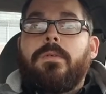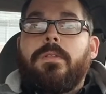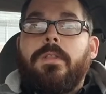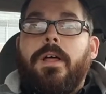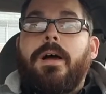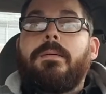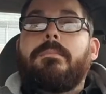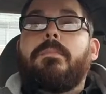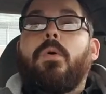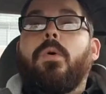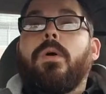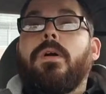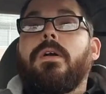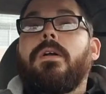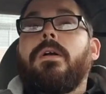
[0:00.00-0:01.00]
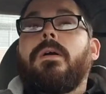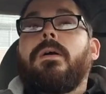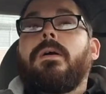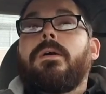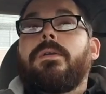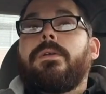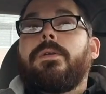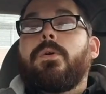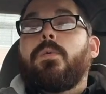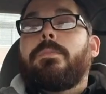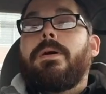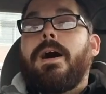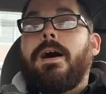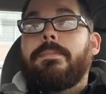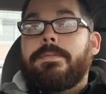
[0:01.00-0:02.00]
lot more new
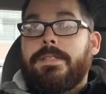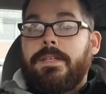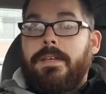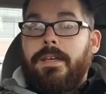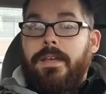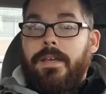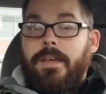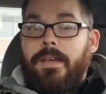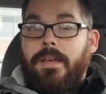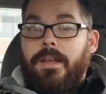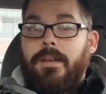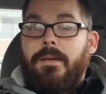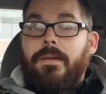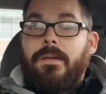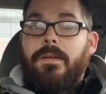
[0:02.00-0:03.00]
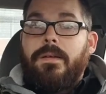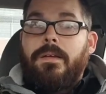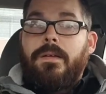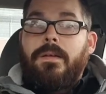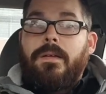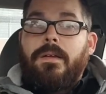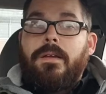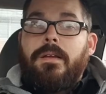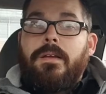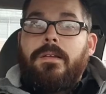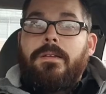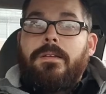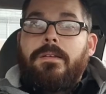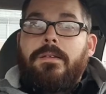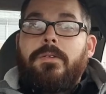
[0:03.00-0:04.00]
pops in
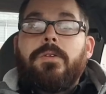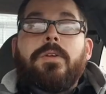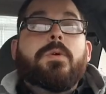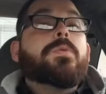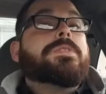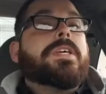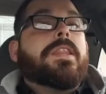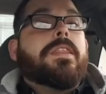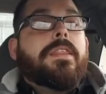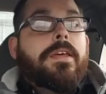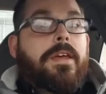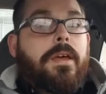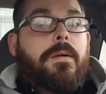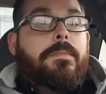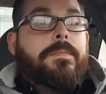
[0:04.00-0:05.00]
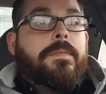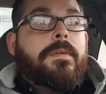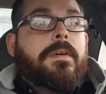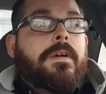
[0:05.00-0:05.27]
new to them.